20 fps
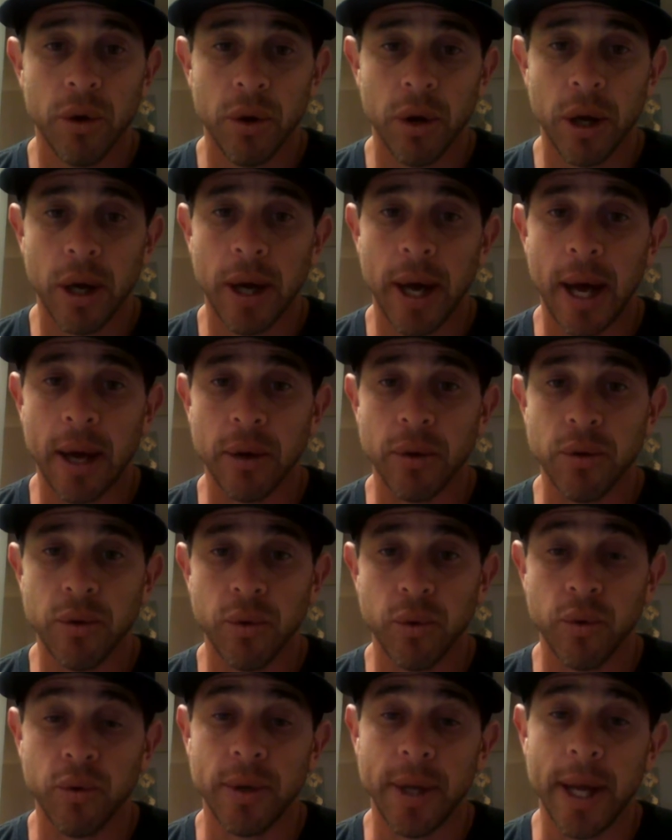
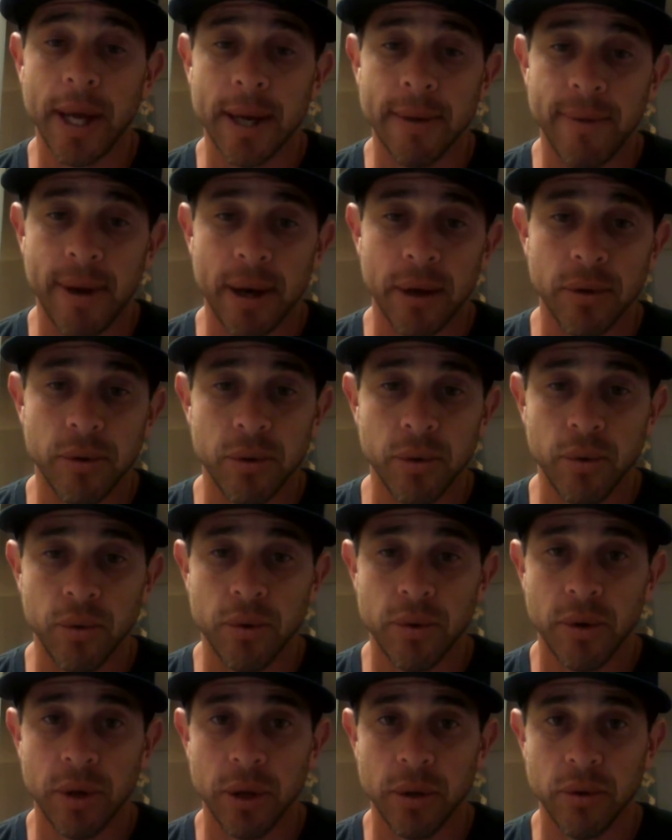attitudes, negative
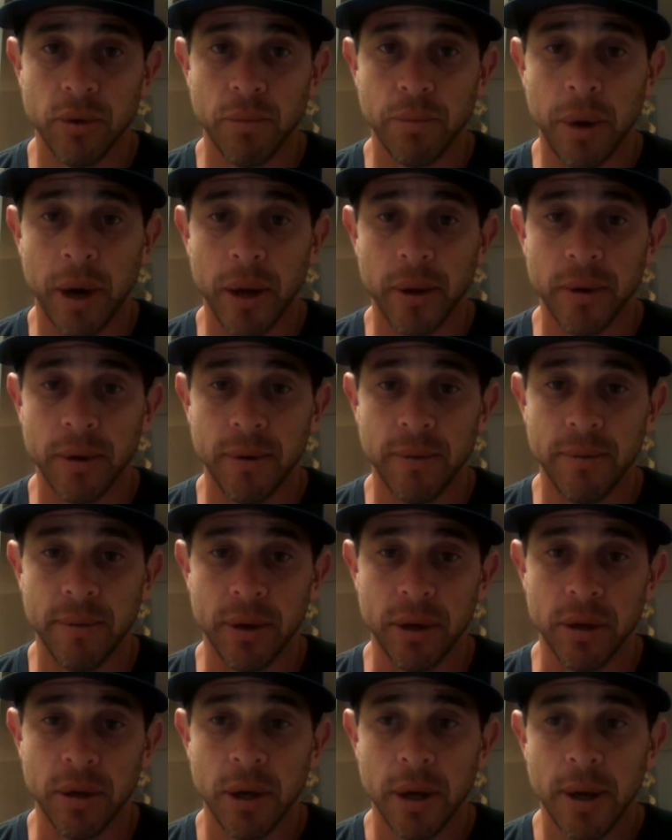attitudes, into positive,
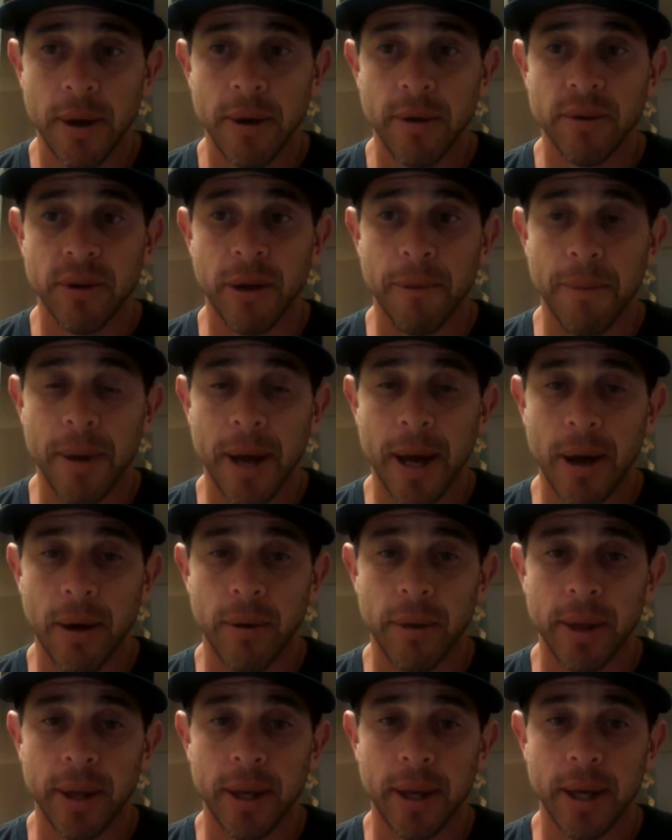and somehow
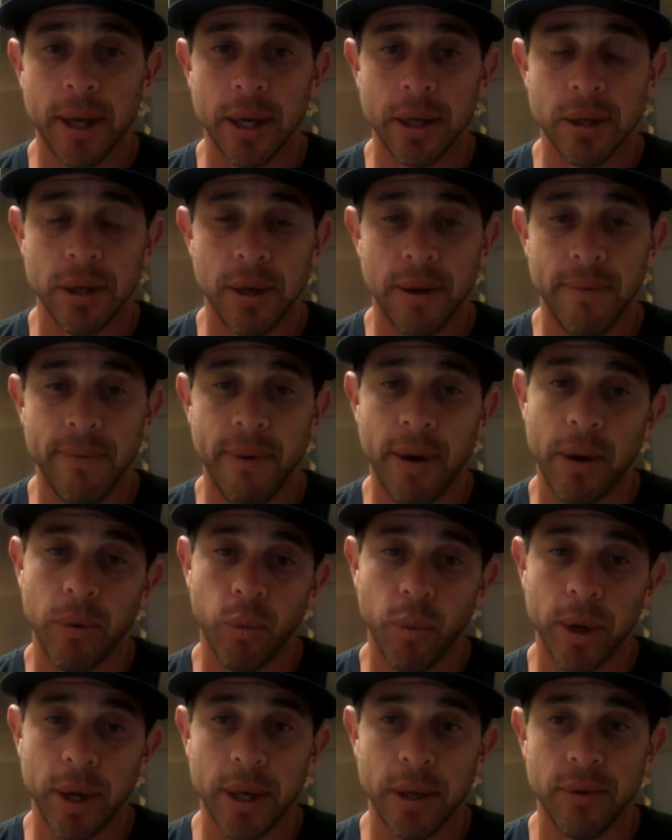they can actually
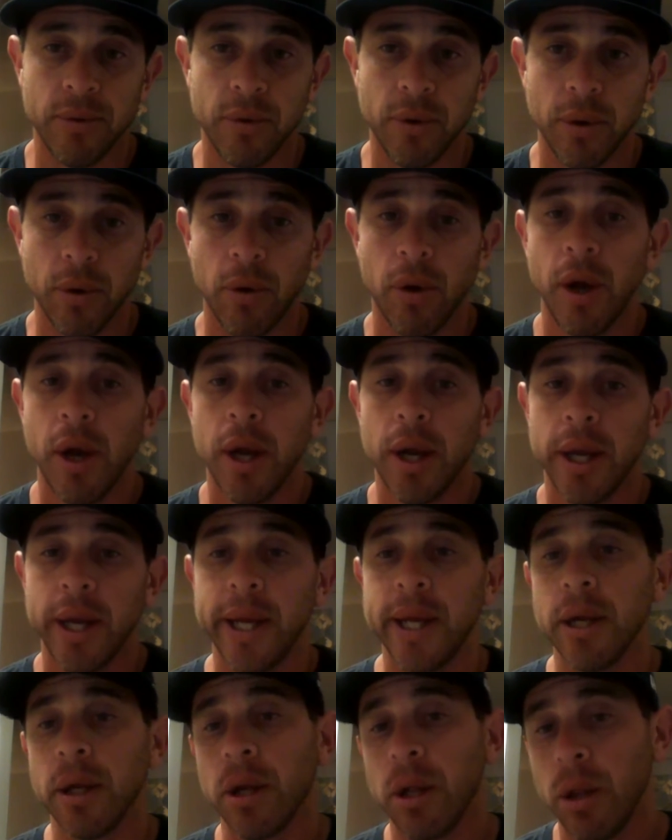find ways to
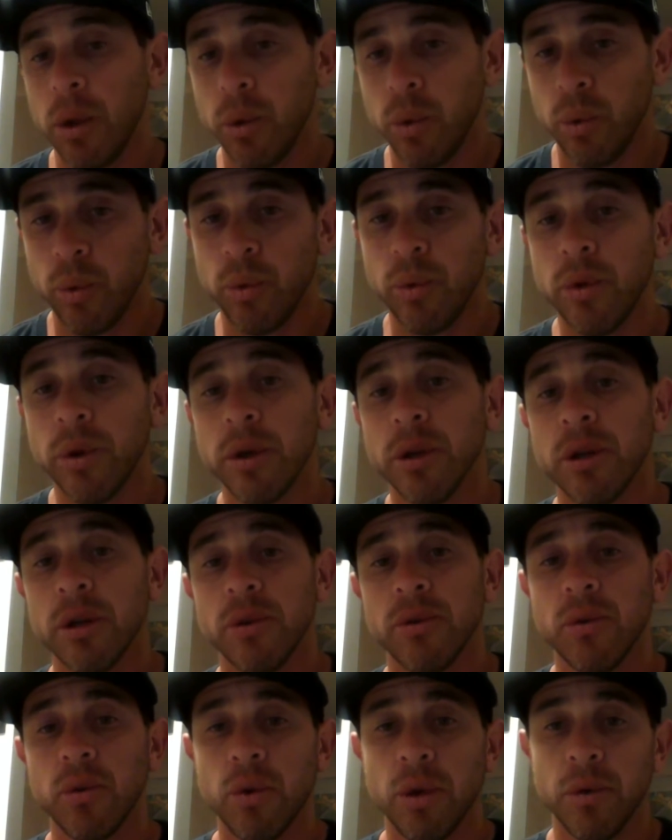include
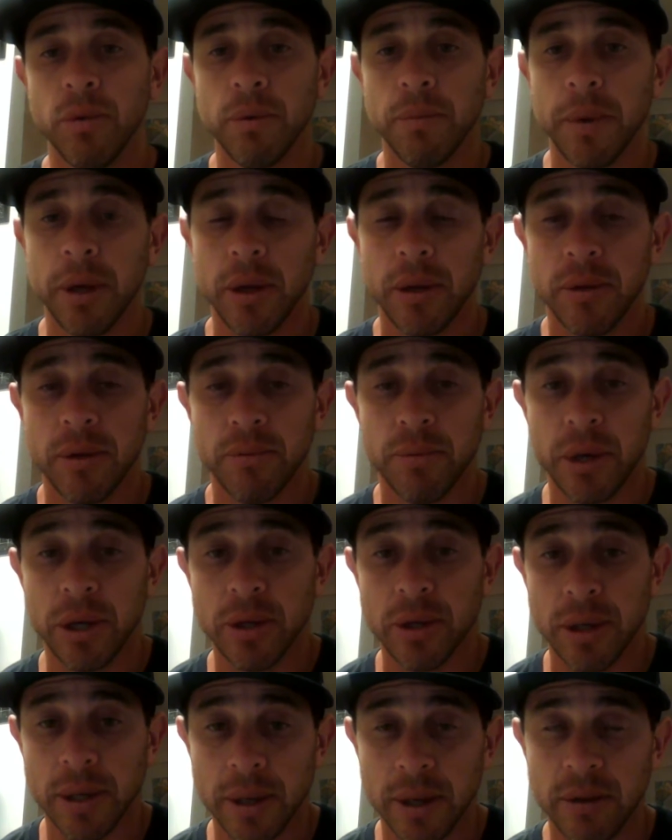students with
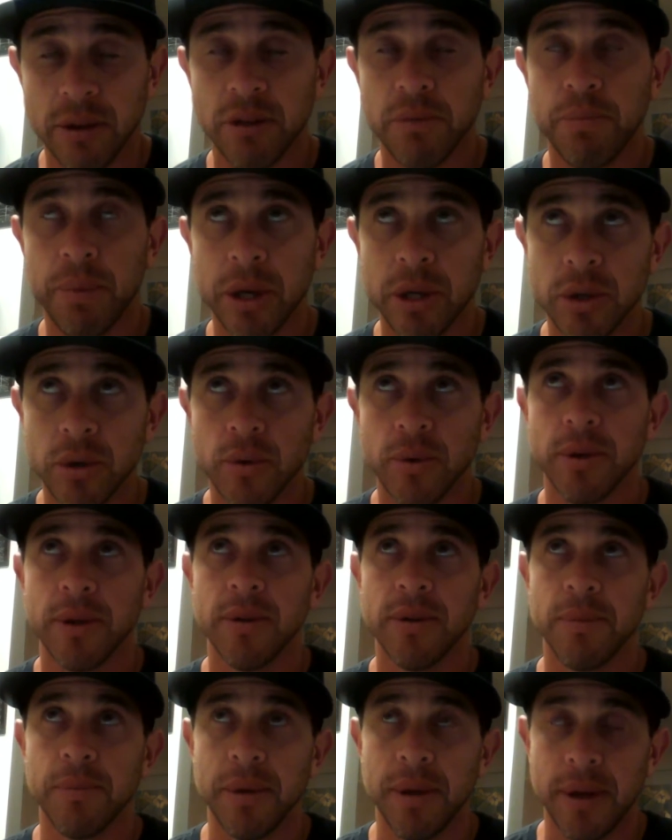special
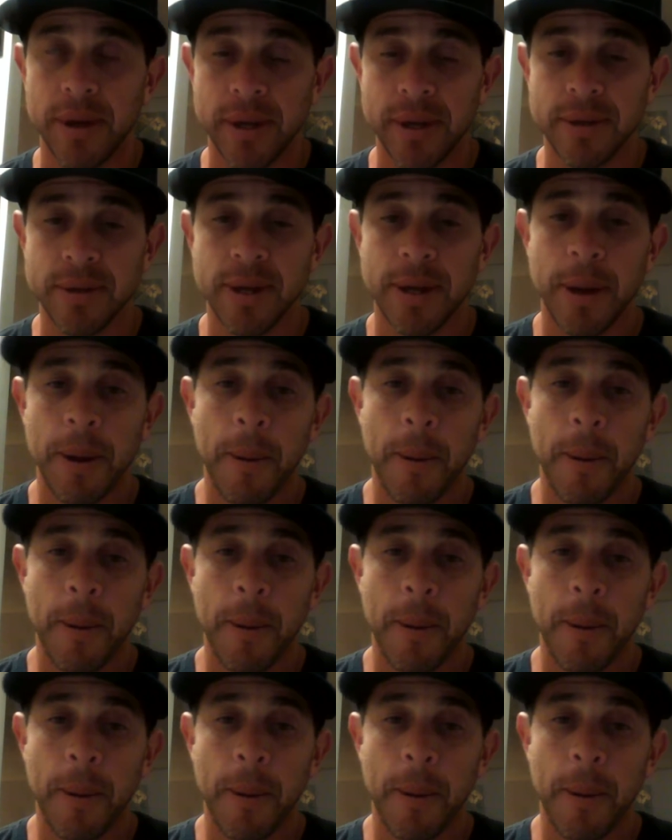disabilities,